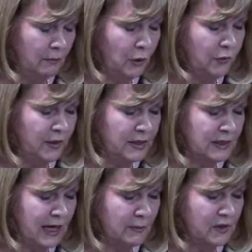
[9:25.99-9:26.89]
Both these
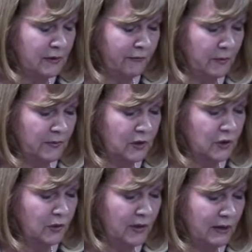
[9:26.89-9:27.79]
statements are from the
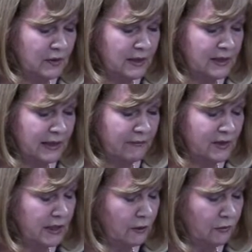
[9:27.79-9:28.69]

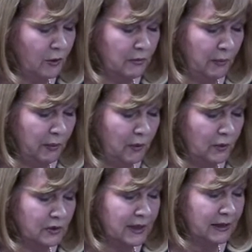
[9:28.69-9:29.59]
2017 group
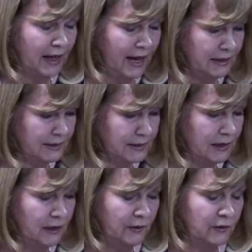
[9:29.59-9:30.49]
report, yet
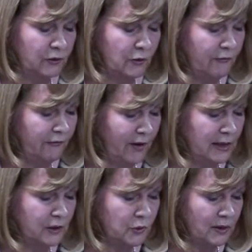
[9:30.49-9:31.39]
the group
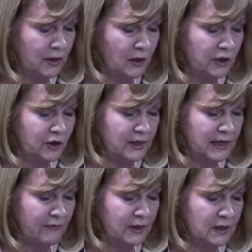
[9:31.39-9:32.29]
failed to acknowledge
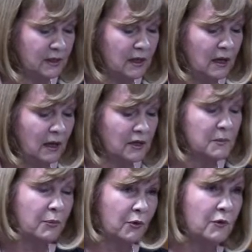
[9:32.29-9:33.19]
this evidence as
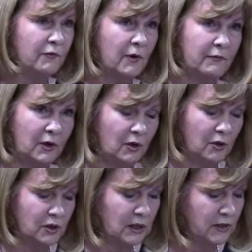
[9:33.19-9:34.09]
proof of a
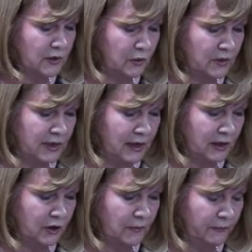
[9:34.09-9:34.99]
causal
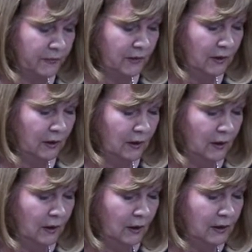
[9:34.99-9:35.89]
association.
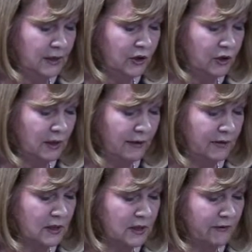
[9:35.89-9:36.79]
Additional
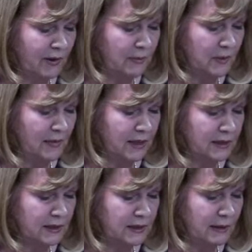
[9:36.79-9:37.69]
evidence of
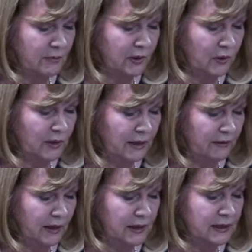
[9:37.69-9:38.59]
abnormalities and embryo
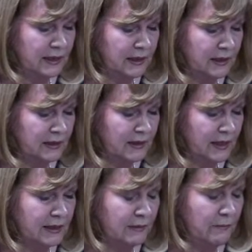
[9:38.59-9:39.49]
lethality is
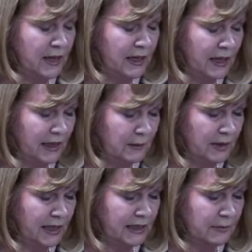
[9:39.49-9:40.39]
contained in many
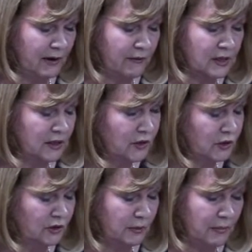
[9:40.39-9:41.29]
animal experiments
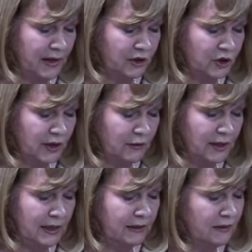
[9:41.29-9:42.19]
conducted by
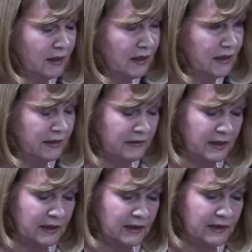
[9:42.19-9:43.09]
Shearing in the
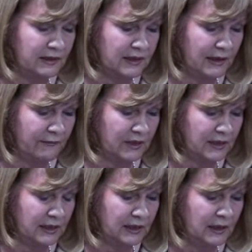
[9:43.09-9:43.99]
1960s and
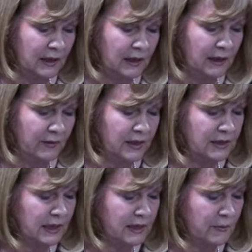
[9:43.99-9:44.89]
70s.
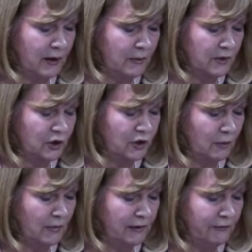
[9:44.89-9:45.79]
These experiments show
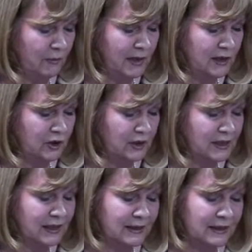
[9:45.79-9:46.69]

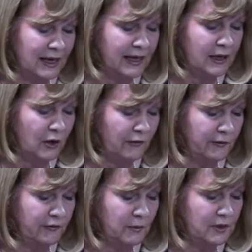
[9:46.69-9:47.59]
malformations and dying off
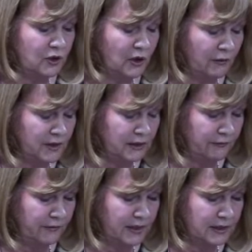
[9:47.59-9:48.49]
of the majority
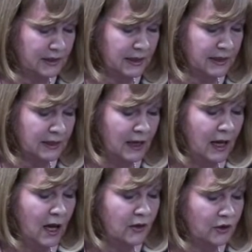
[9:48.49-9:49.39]
of fetuses
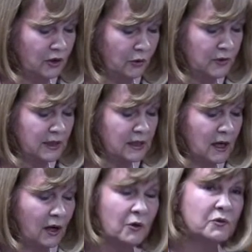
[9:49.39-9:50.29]
at doses
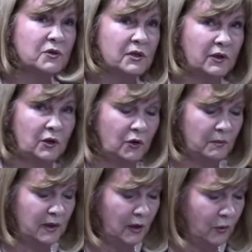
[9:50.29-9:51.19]
close to the
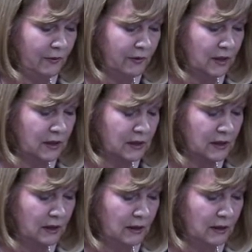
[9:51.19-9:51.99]
human equivalent.